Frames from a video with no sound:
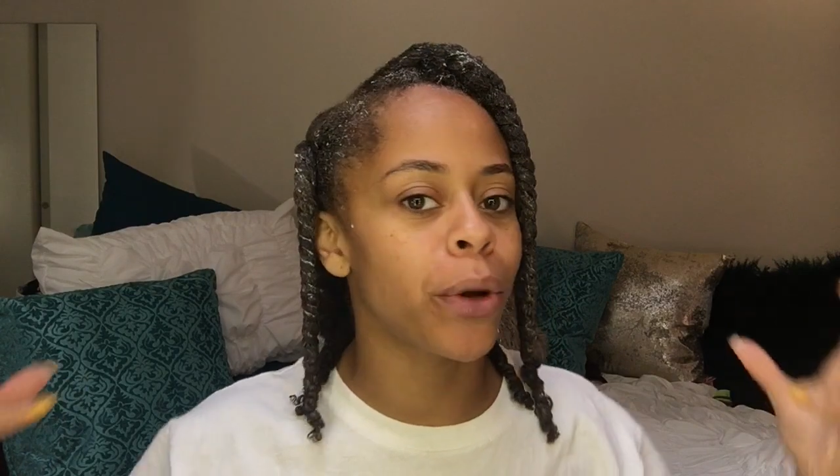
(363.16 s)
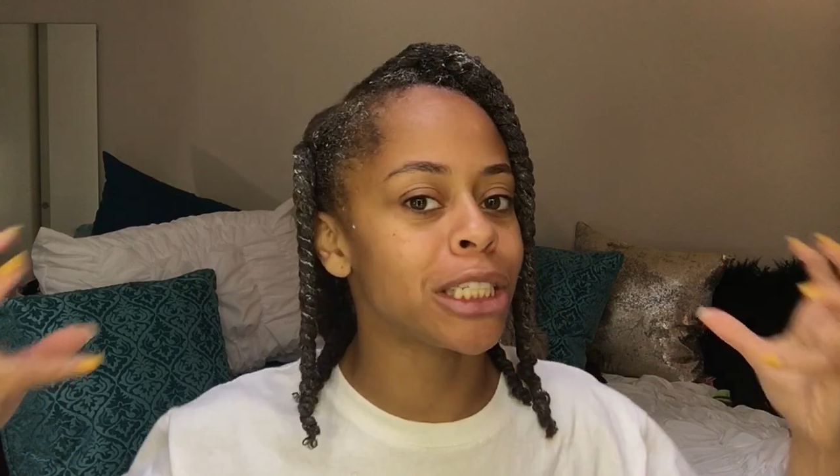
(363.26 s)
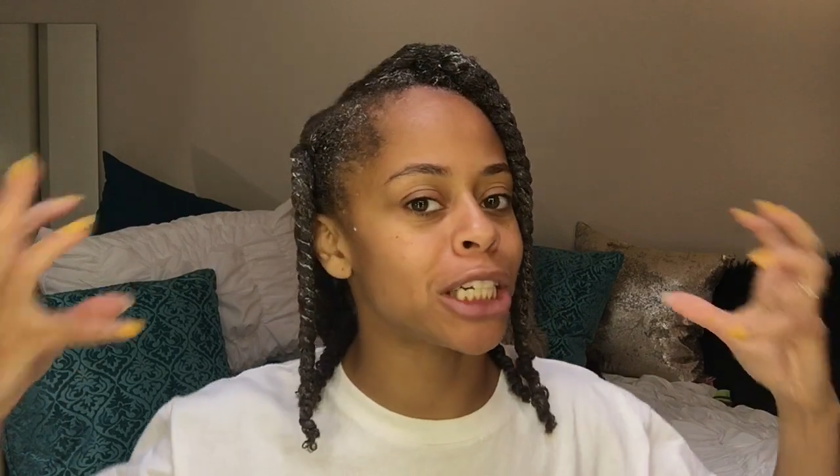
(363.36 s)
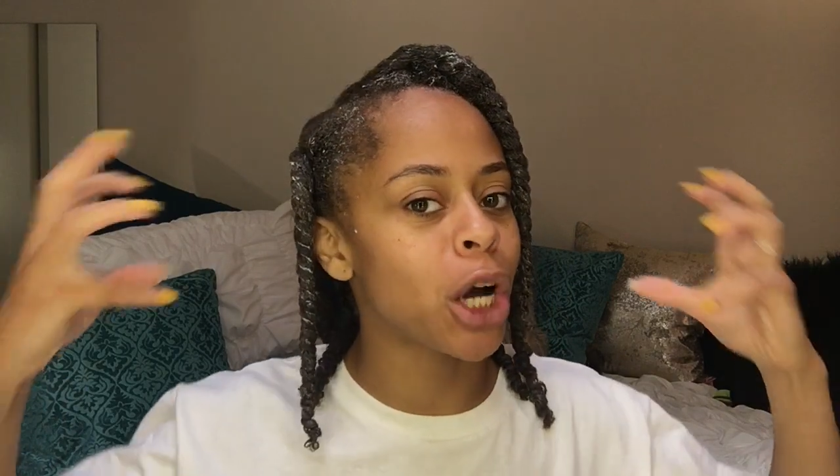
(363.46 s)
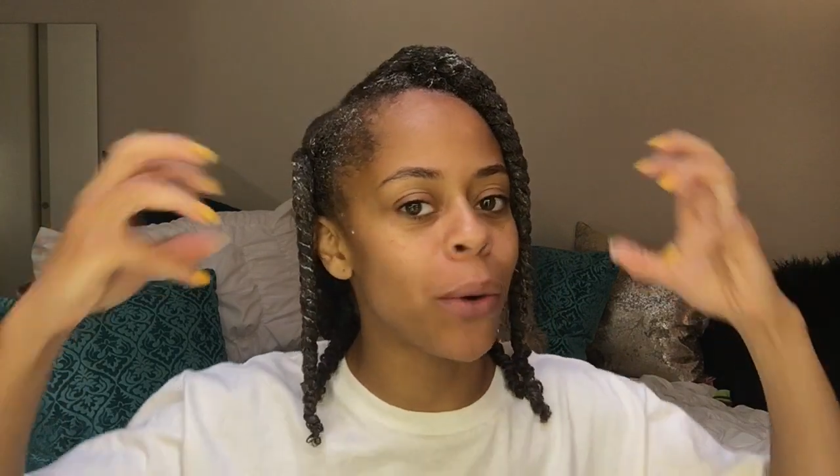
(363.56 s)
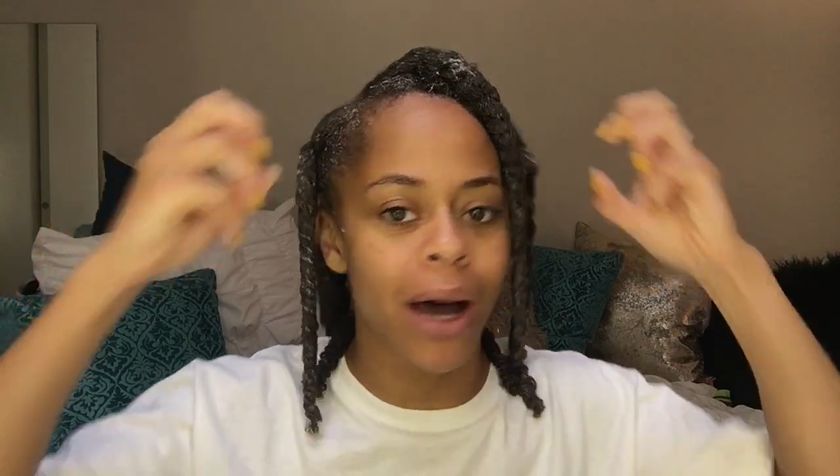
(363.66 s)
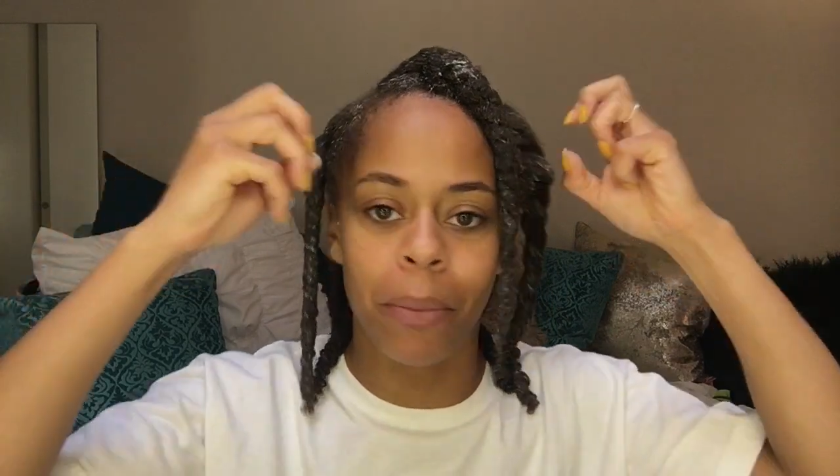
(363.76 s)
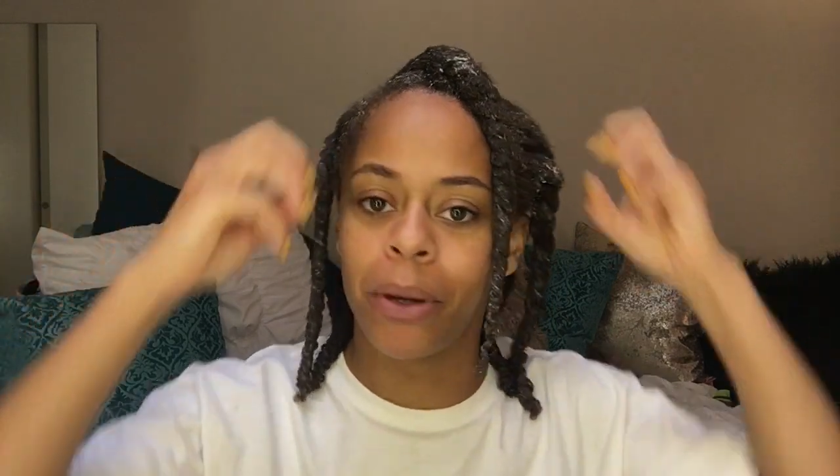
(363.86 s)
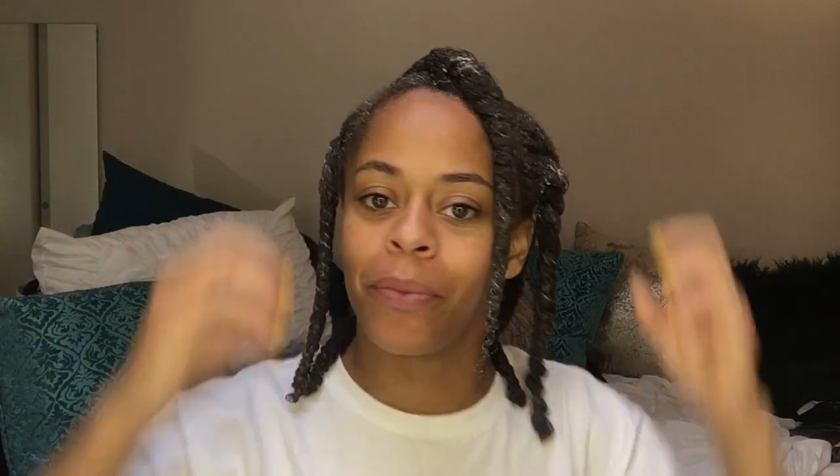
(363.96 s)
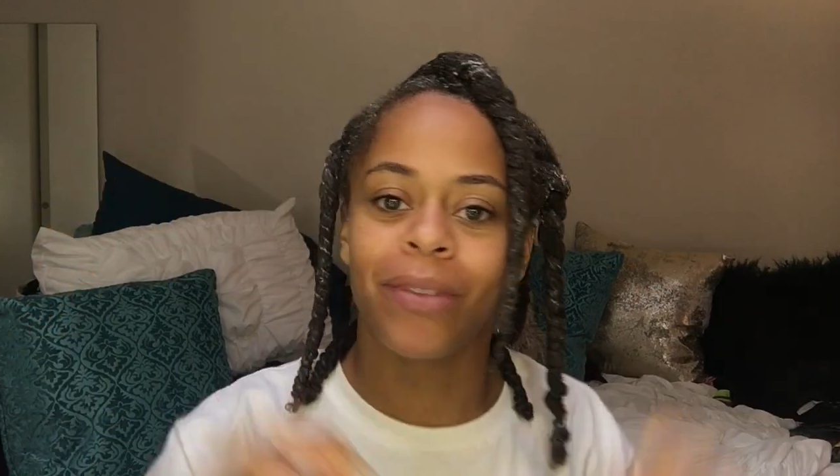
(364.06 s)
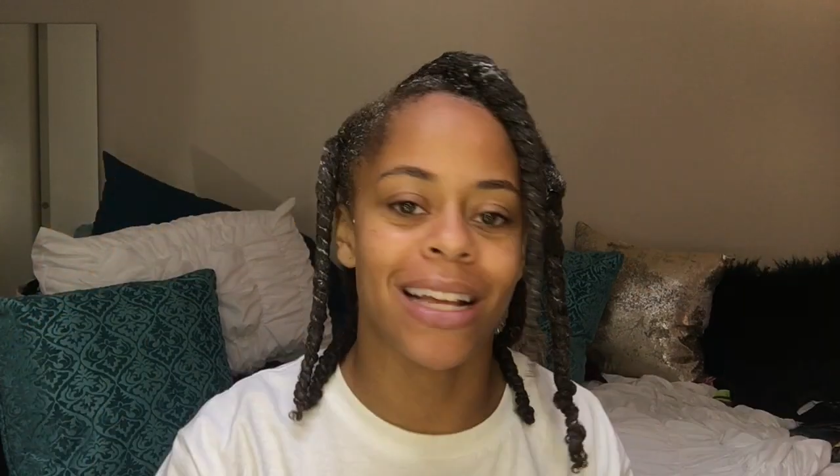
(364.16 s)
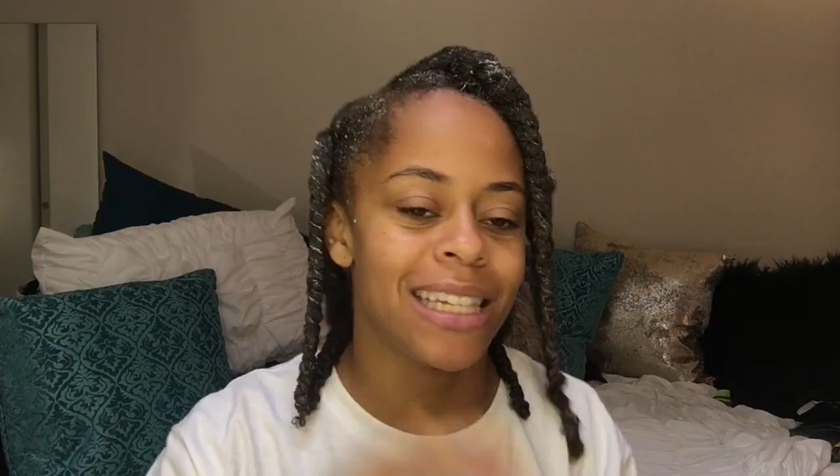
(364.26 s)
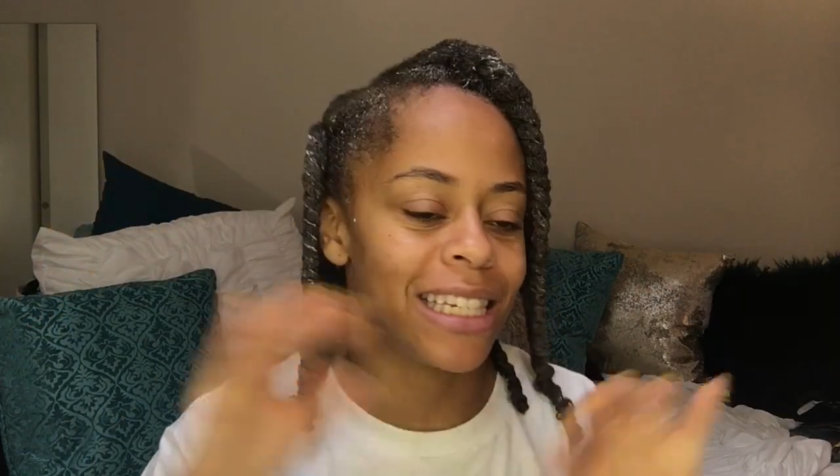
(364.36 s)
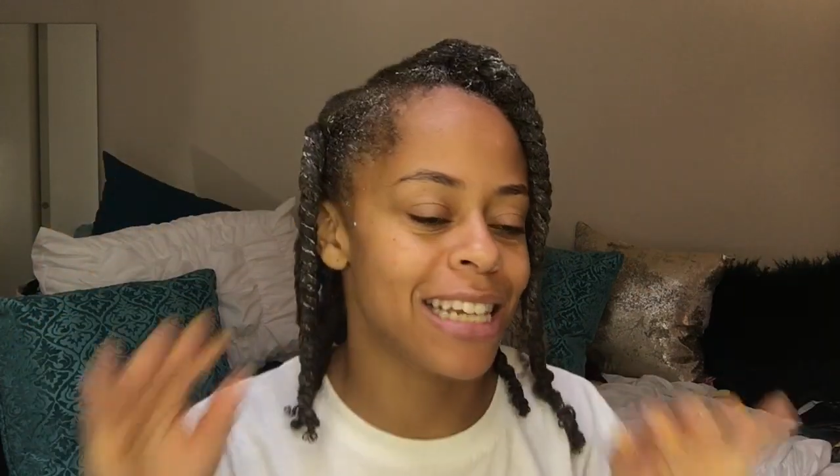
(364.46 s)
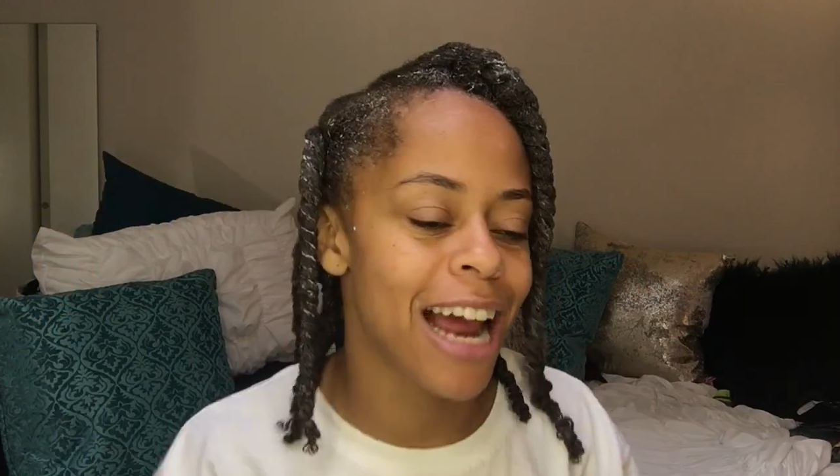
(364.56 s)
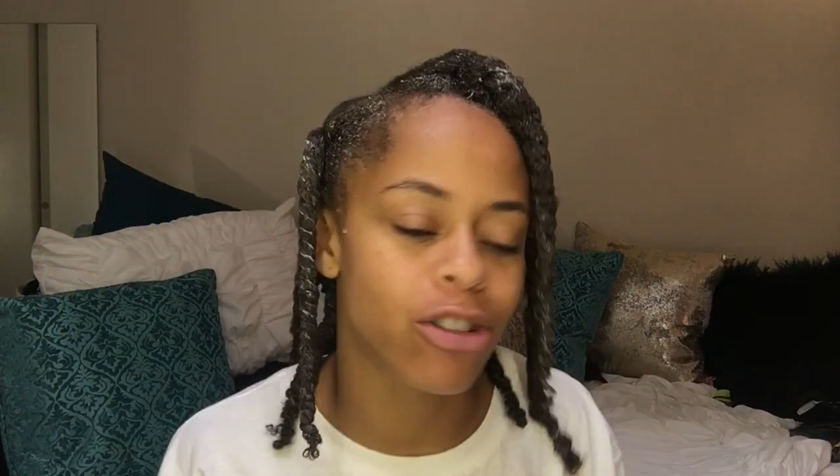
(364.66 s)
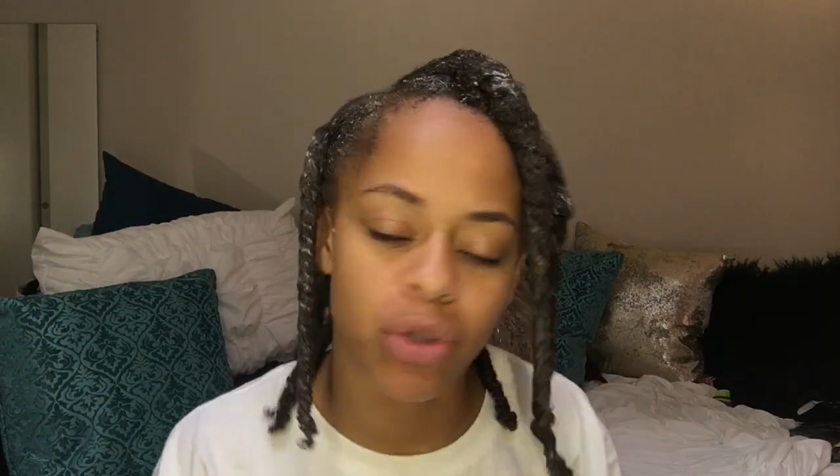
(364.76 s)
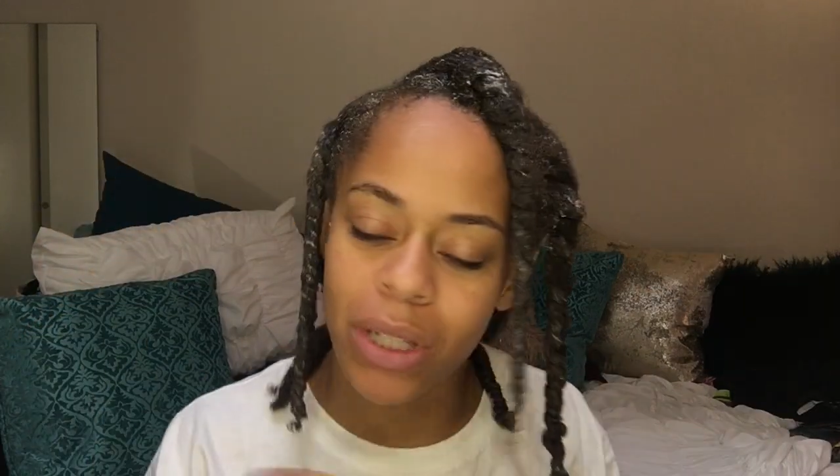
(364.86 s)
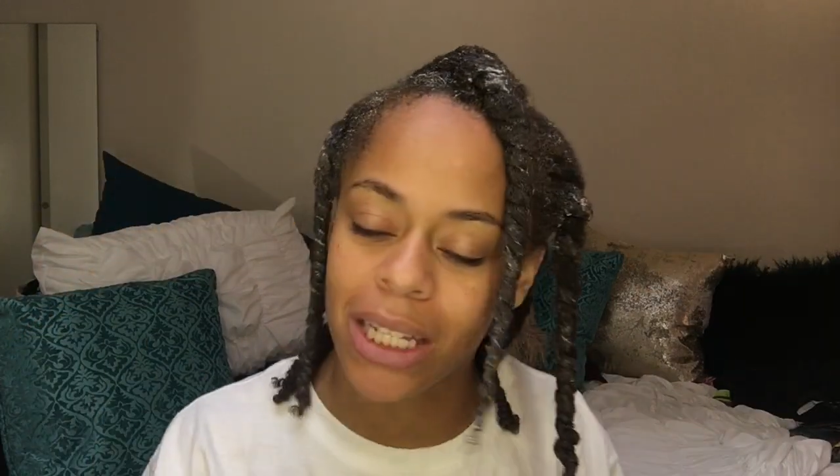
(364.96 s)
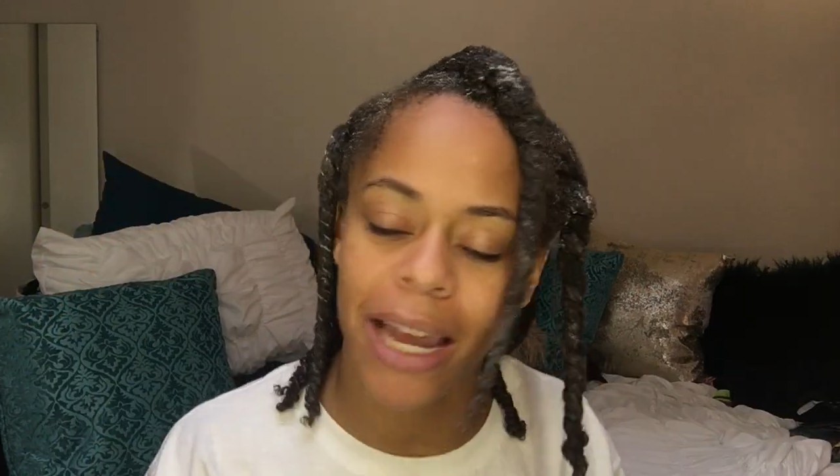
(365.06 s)
going to go up. That's its
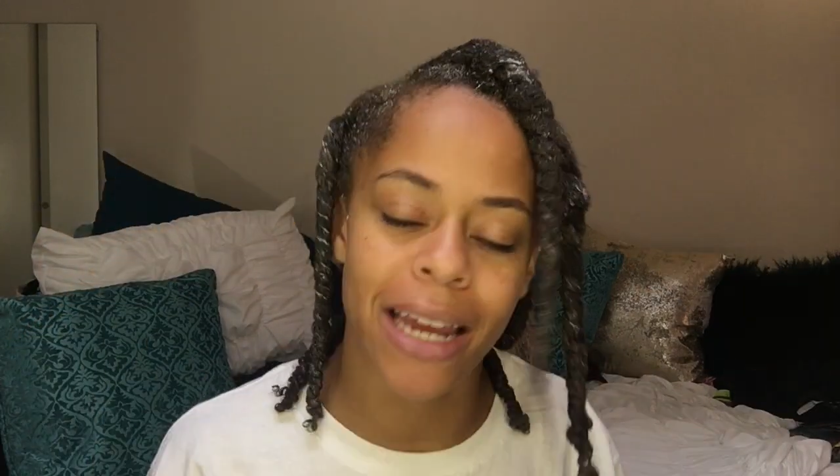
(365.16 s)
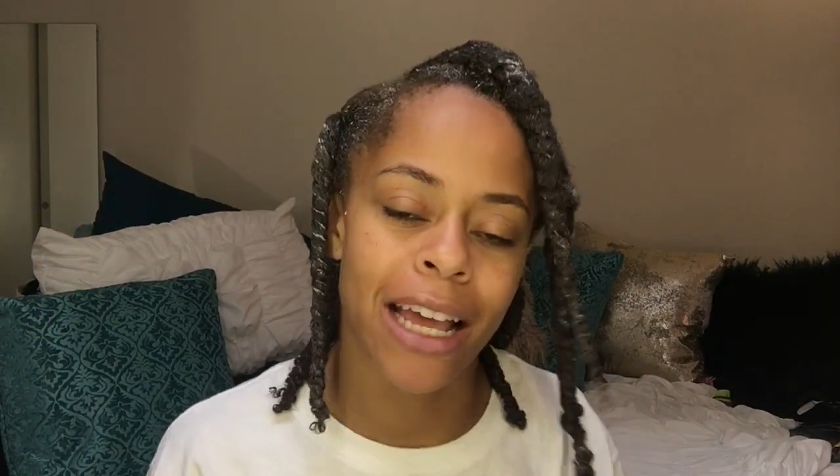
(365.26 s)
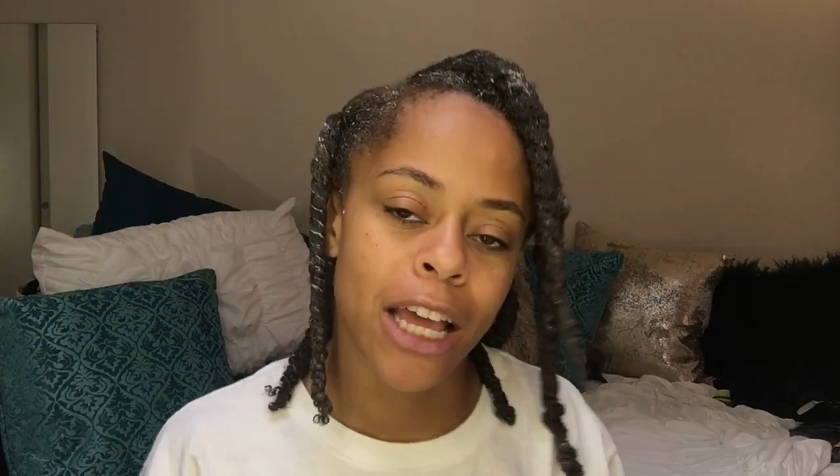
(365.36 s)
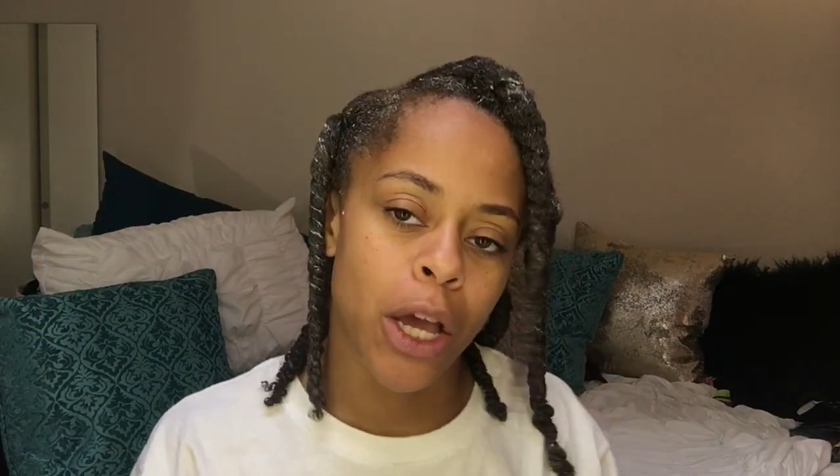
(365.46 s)
natural state.